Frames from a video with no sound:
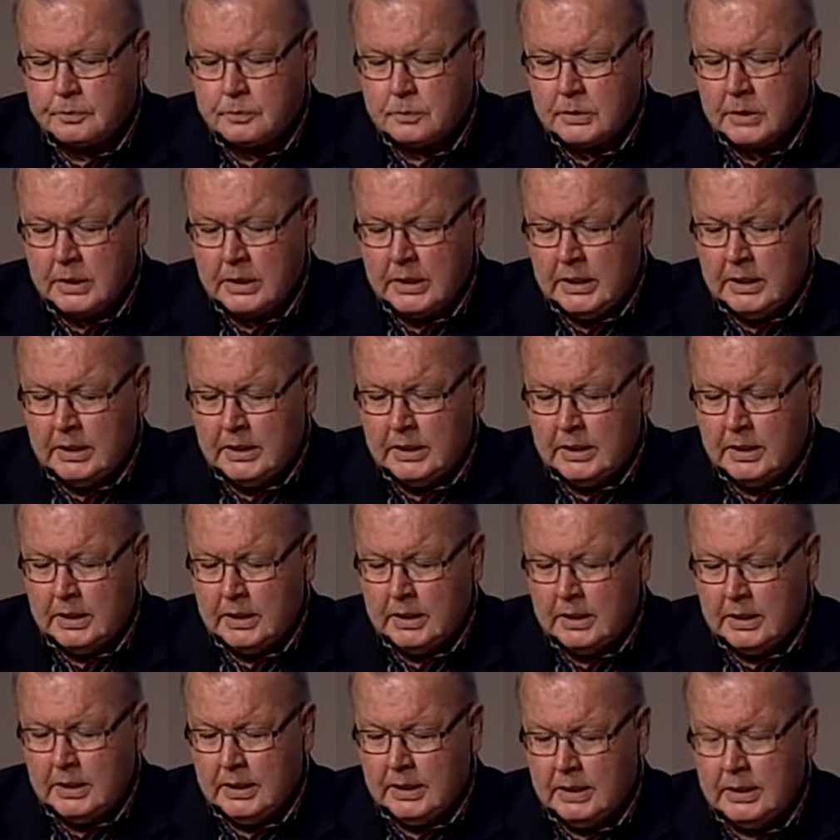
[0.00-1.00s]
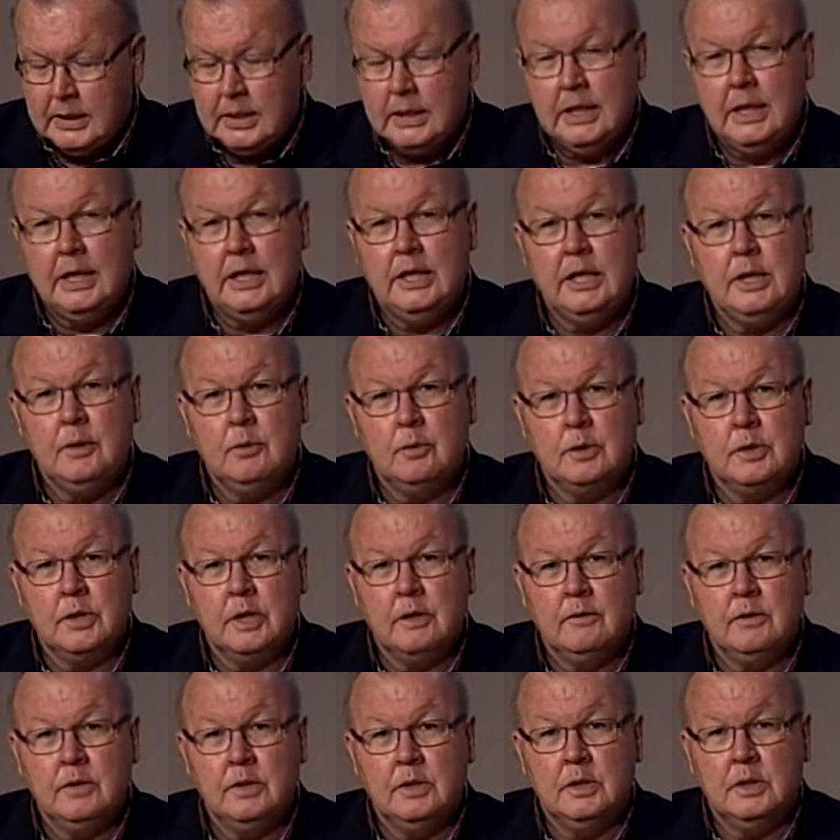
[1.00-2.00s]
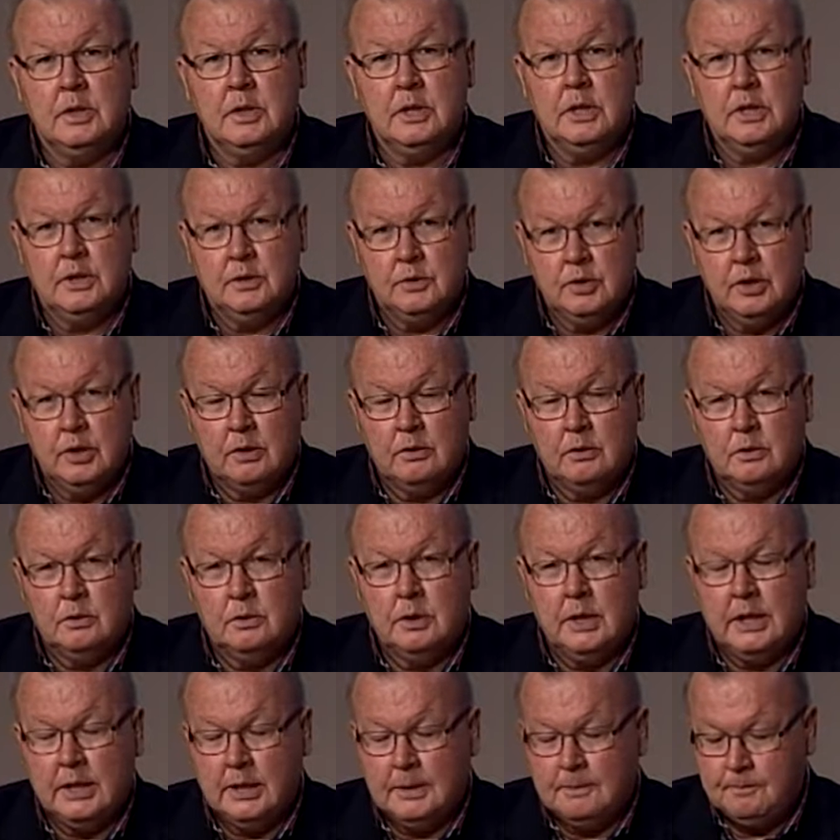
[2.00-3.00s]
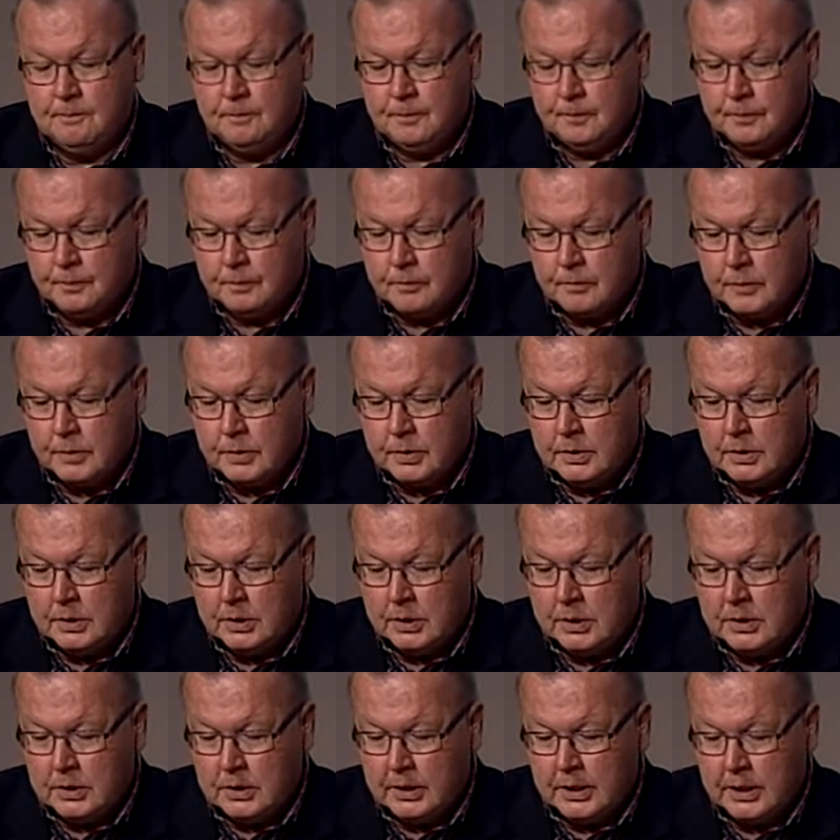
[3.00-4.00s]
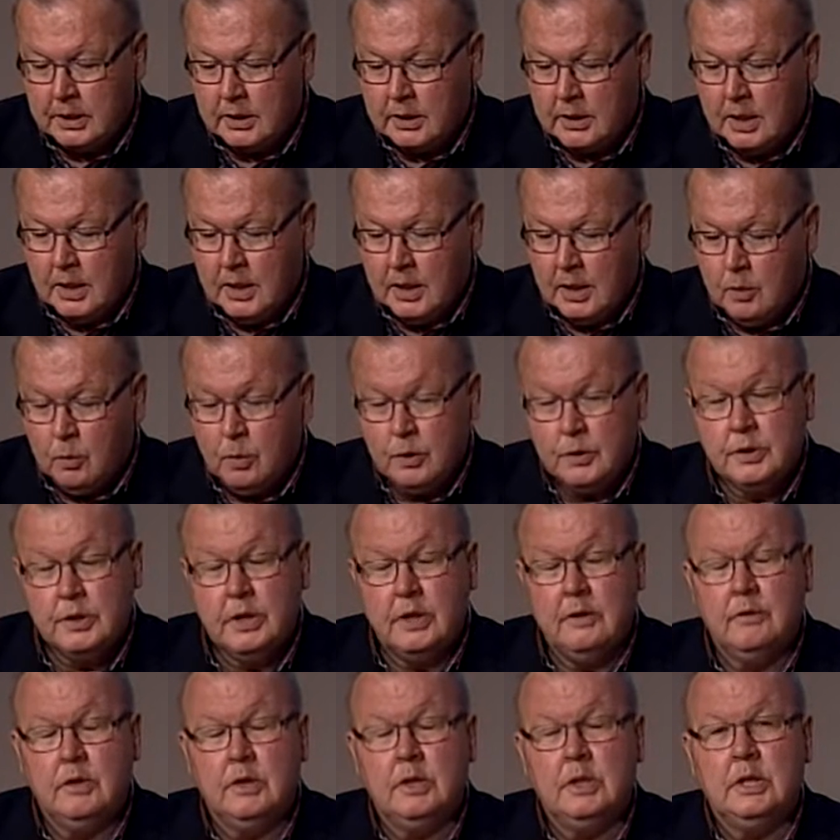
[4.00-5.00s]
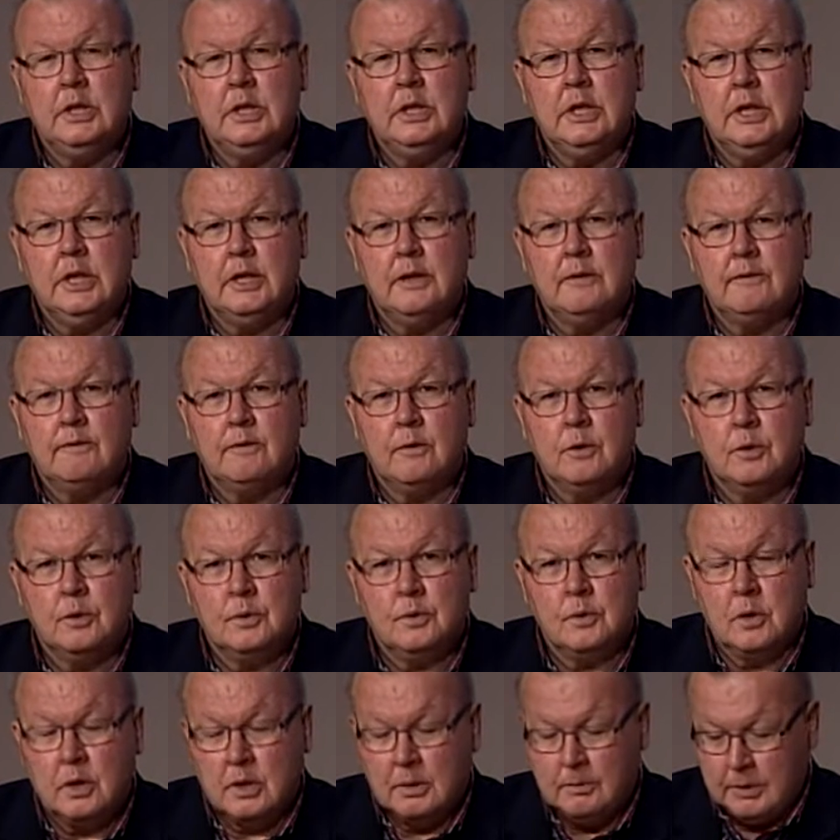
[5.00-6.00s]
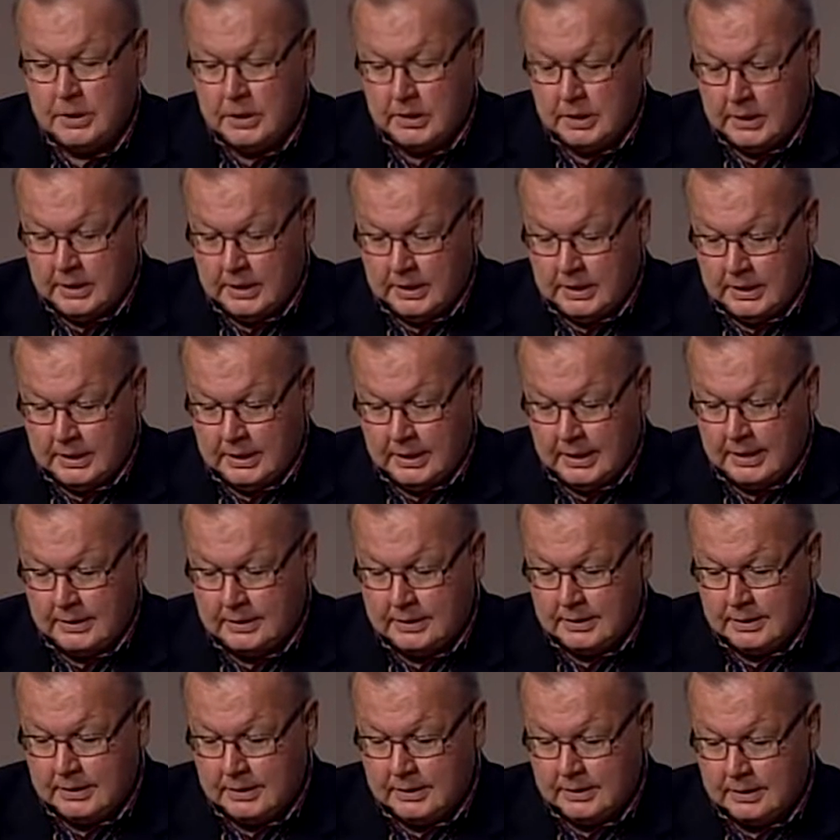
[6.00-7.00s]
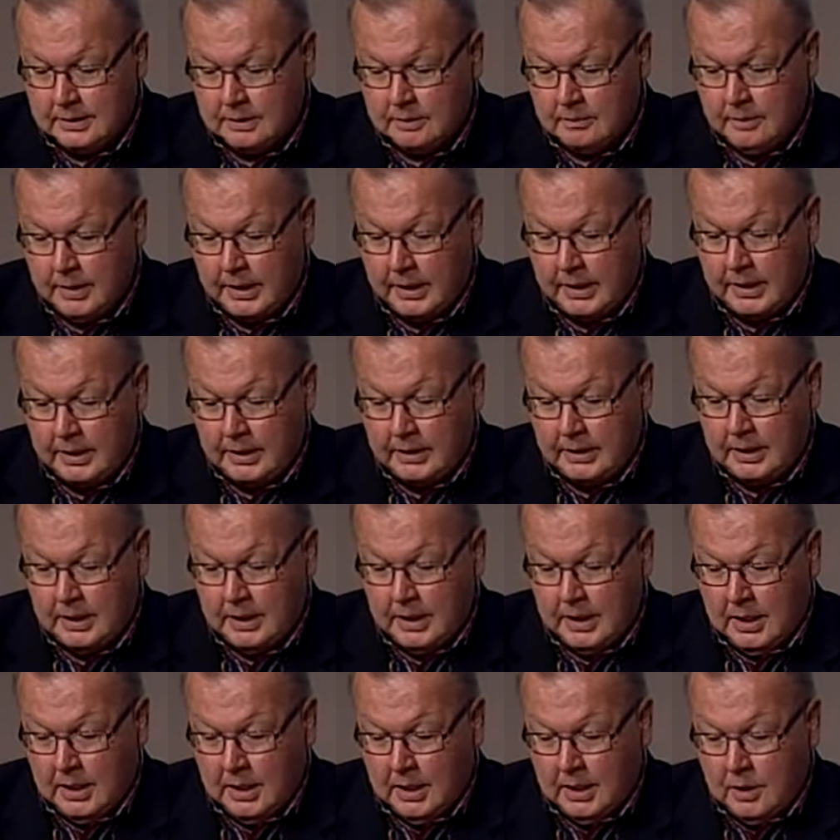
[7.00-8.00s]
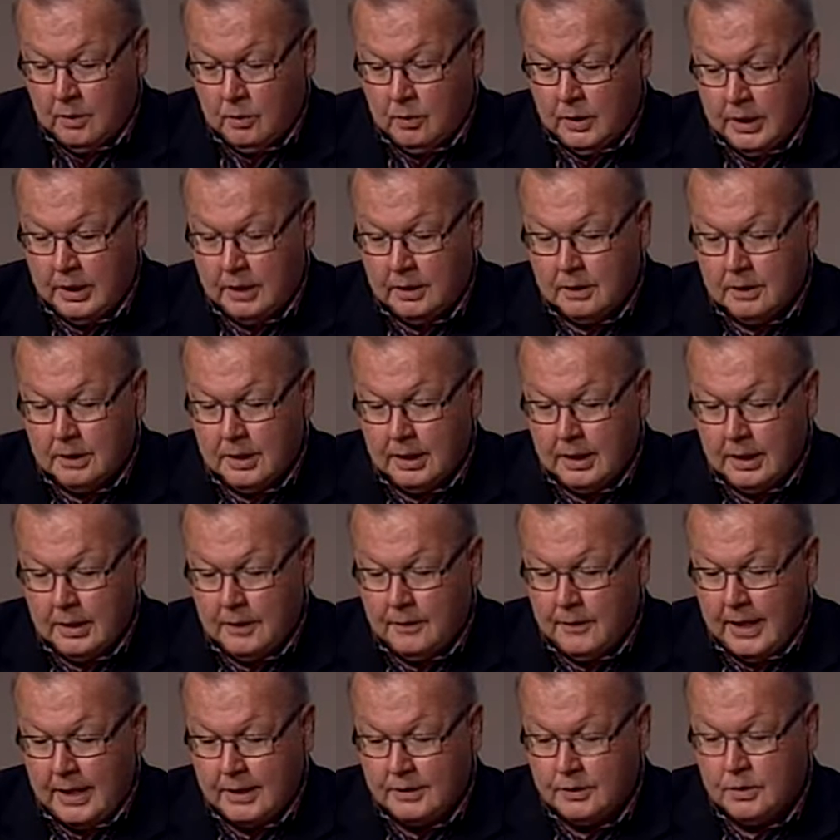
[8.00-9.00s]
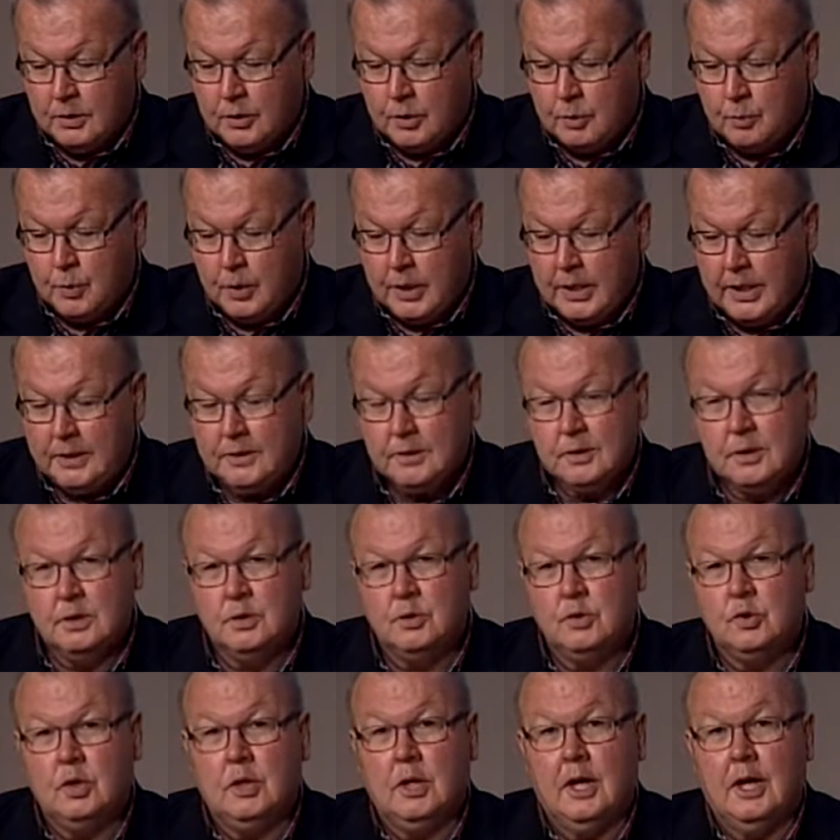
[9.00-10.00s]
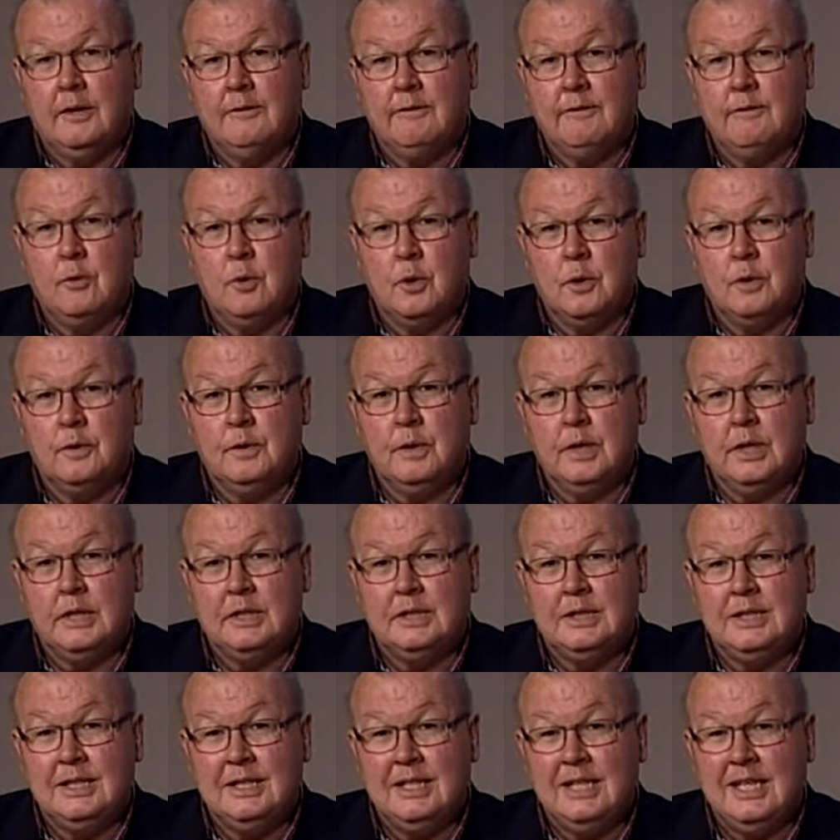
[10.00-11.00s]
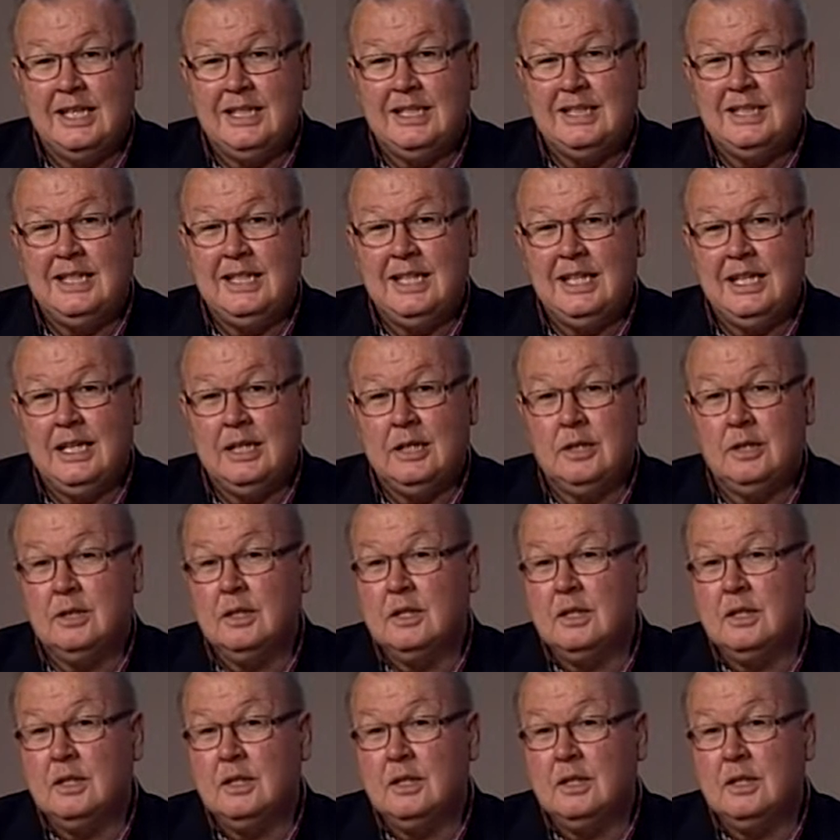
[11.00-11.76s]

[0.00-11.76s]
And, uh, uh, and he was given the uh, General um, Liggett was given the First Army as his command. Well, that took place on July 4th, 1918.